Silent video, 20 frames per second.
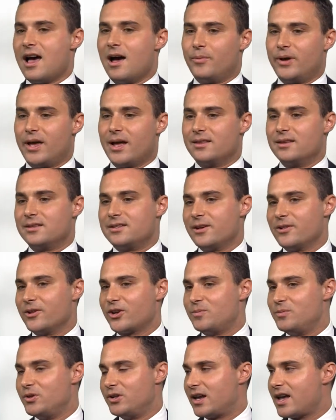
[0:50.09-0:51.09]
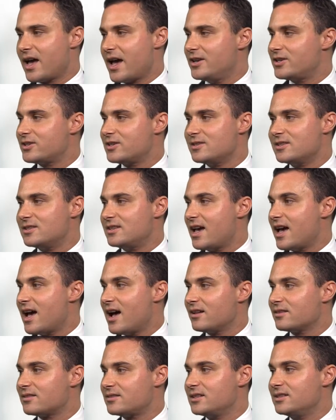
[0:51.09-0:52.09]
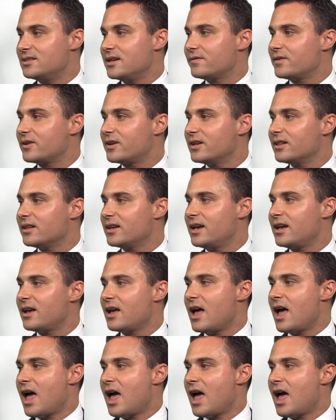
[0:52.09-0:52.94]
we had the telecommunications down significantly,